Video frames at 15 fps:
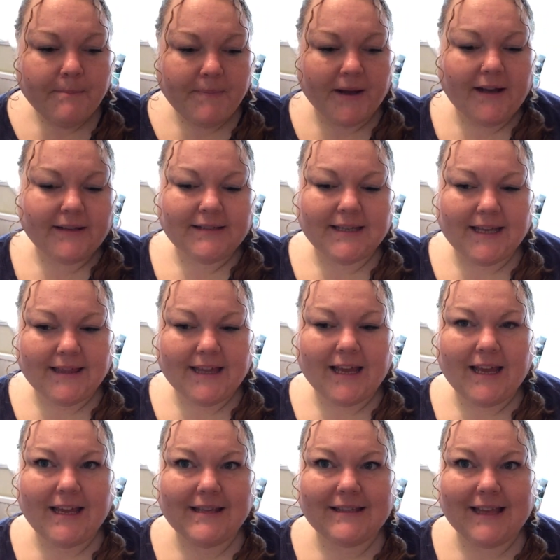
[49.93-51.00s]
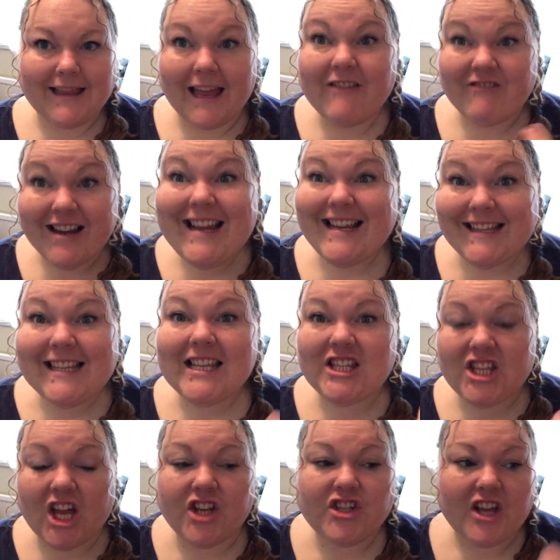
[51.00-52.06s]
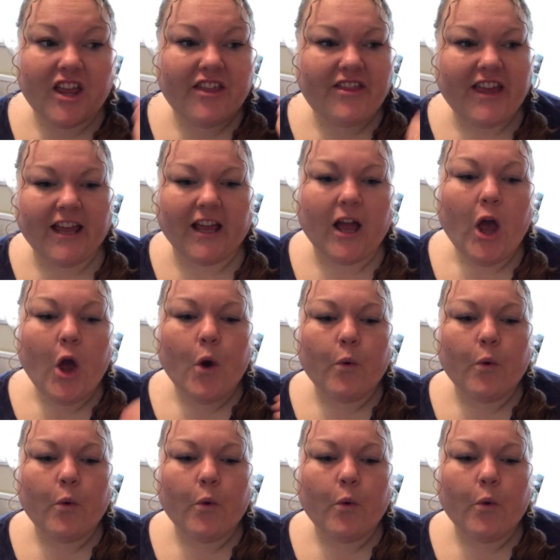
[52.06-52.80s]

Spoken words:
but there is such a thing